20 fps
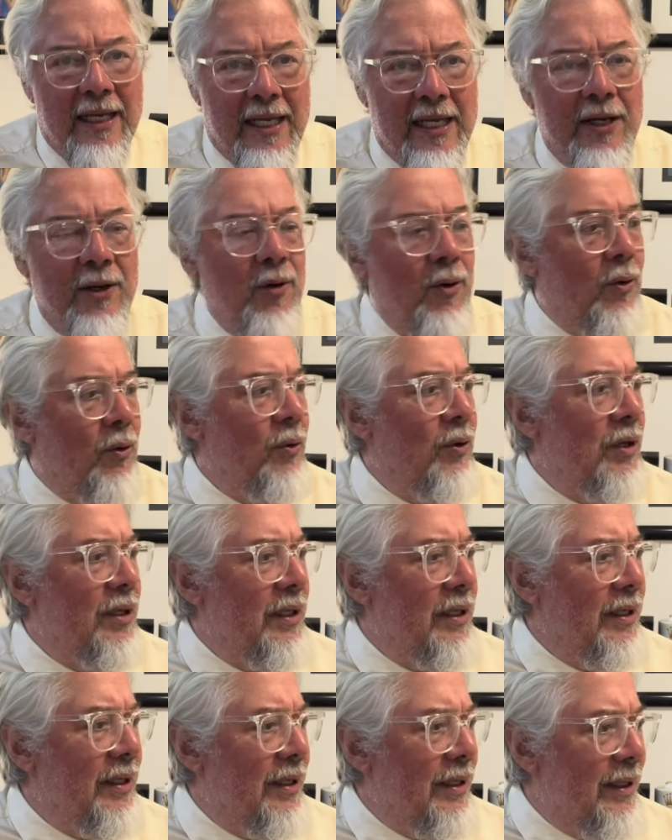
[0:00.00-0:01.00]
Kino
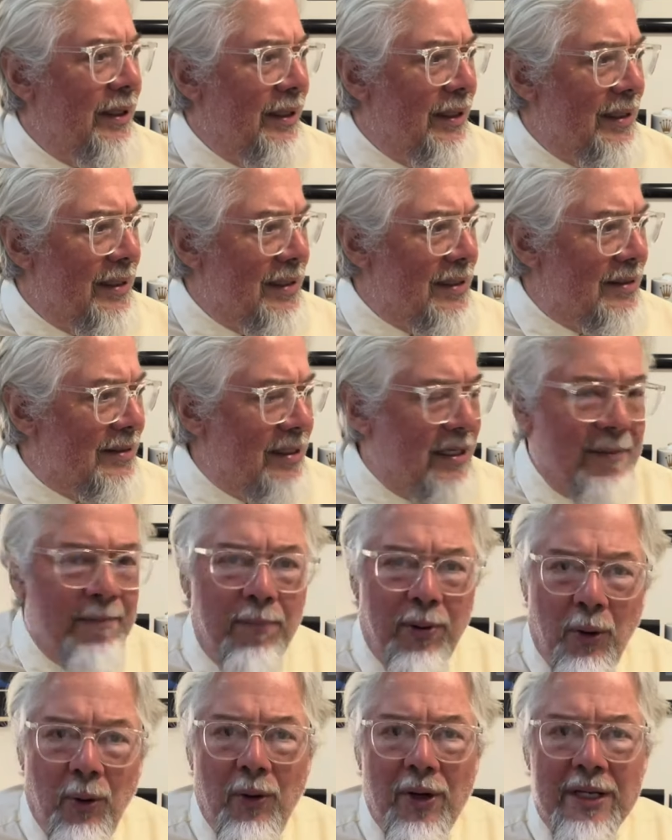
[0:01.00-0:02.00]
is
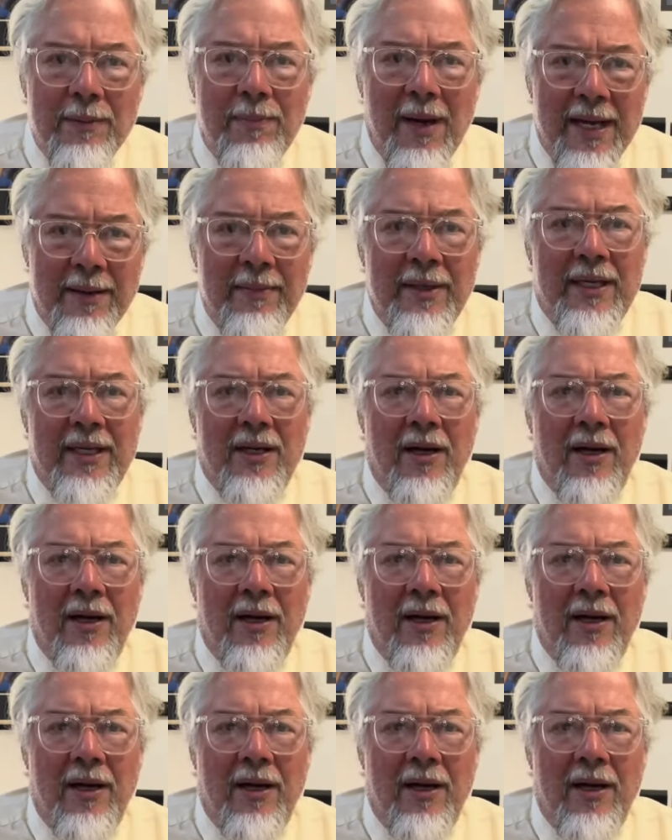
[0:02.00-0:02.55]
employed by me.